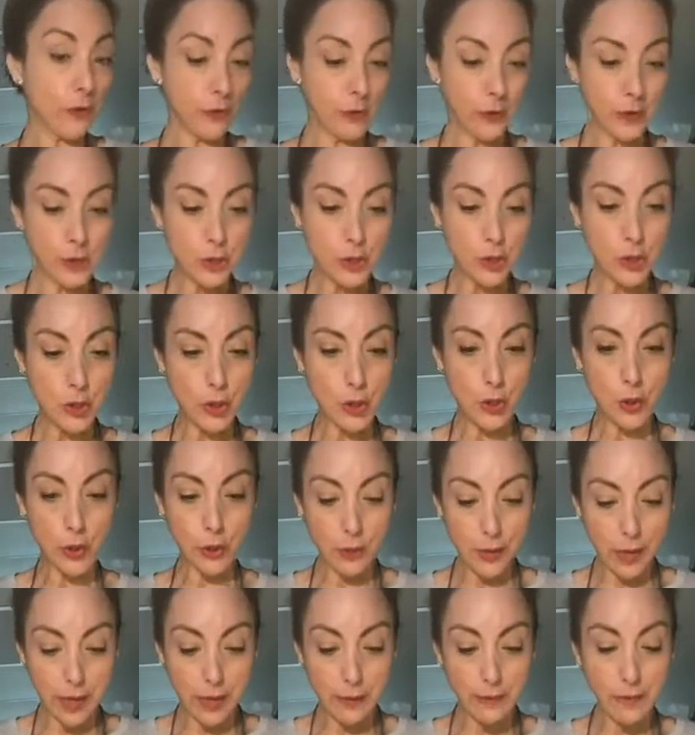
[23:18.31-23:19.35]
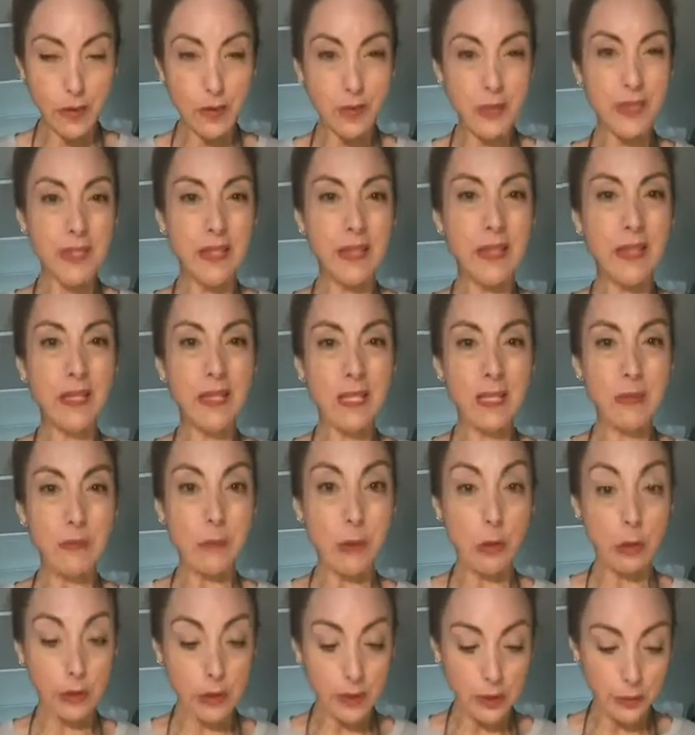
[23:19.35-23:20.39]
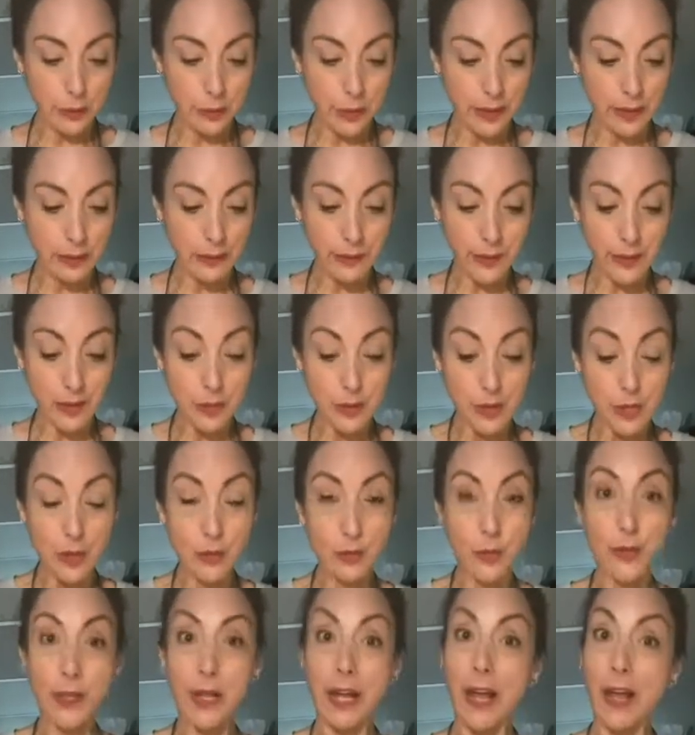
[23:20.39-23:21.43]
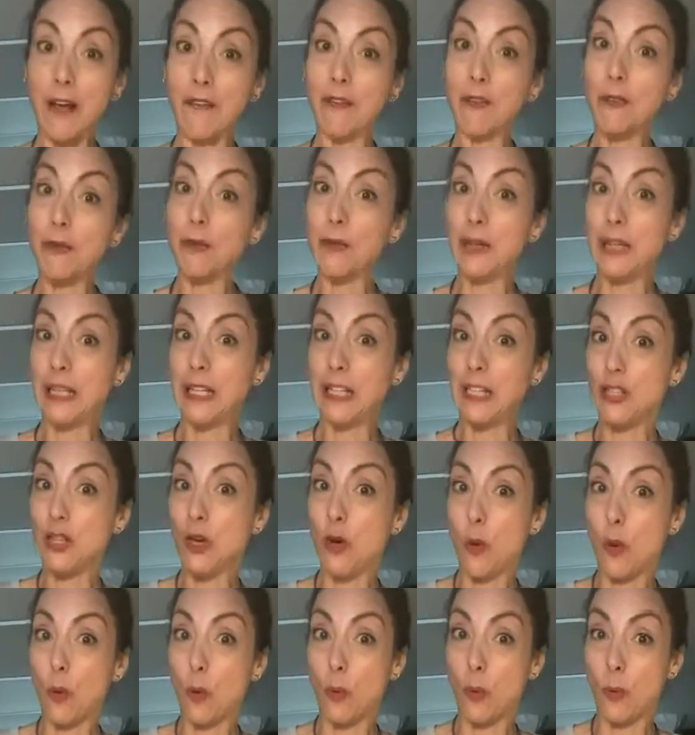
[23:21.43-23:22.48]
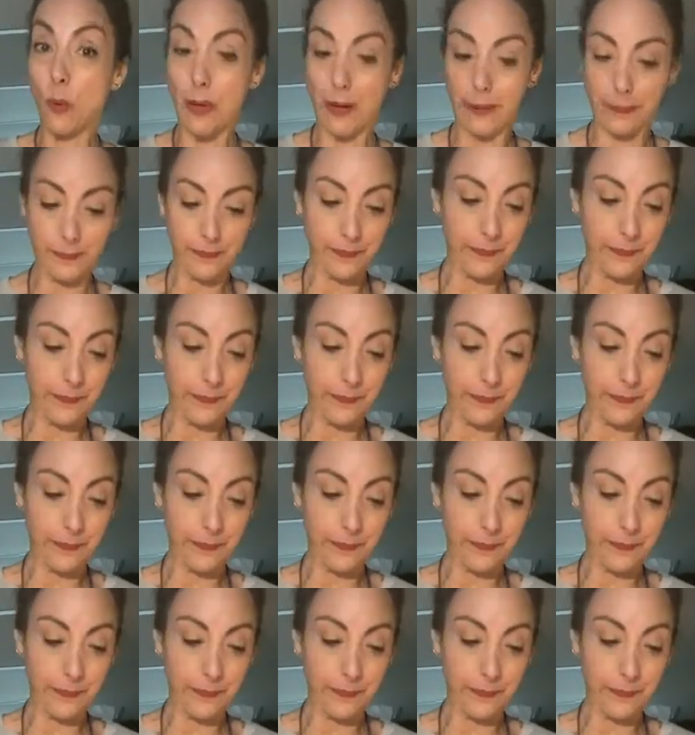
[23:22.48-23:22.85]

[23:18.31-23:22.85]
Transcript: So I'm using the smallest one because I wanna have a really tall one.